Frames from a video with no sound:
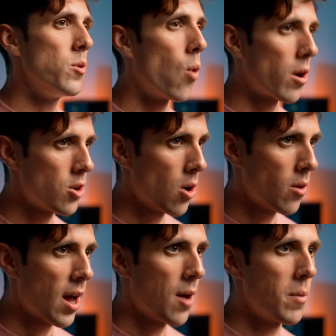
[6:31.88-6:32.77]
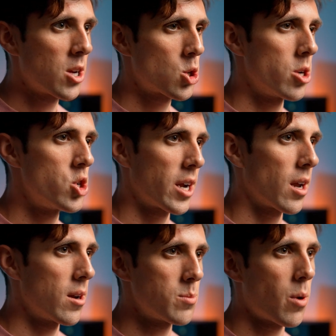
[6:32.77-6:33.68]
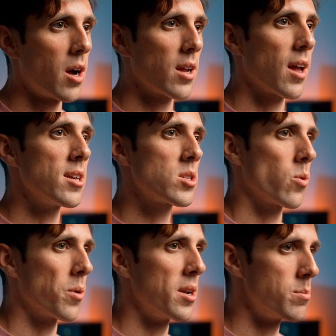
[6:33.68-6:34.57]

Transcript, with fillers: you want to know that, make sure to check out his podcast or read his